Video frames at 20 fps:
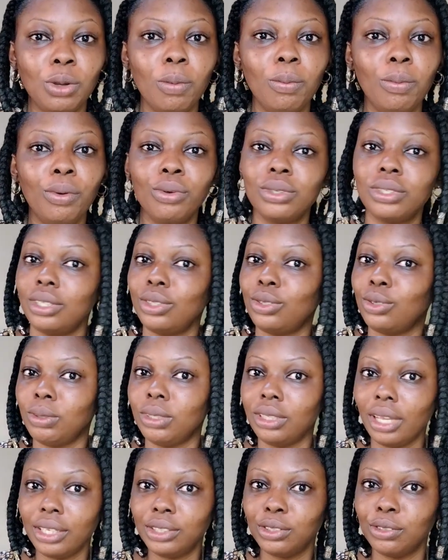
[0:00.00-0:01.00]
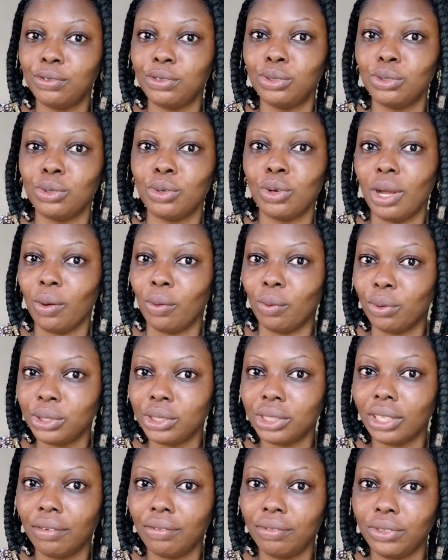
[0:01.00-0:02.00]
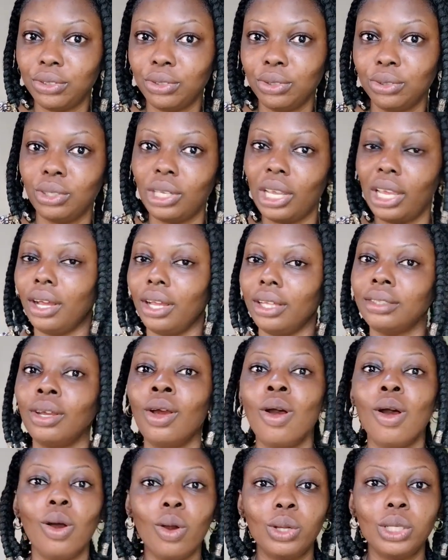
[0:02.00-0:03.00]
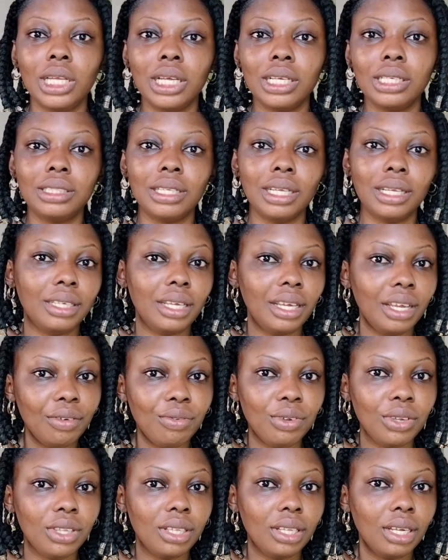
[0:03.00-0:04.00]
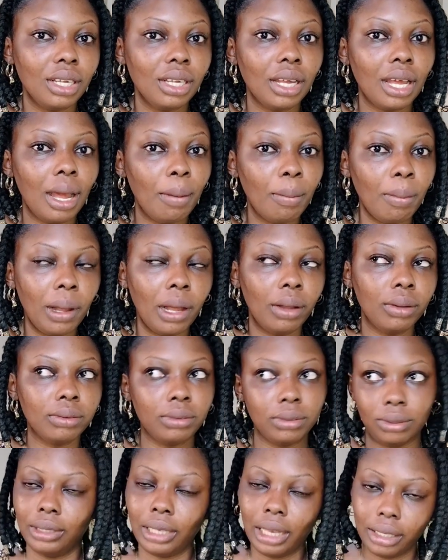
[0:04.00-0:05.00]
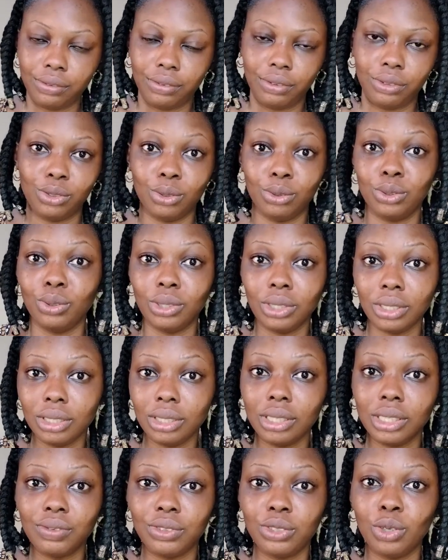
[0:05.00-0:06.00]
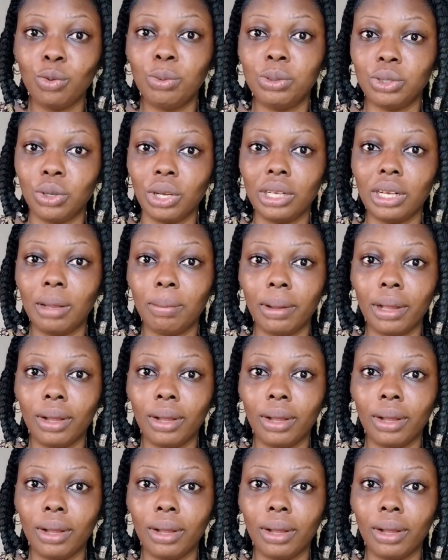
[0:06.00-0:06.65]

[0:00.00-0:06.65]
It will be nice of you to go and watch that video so that you can understand everything about that video. So in this video, we'll be talking about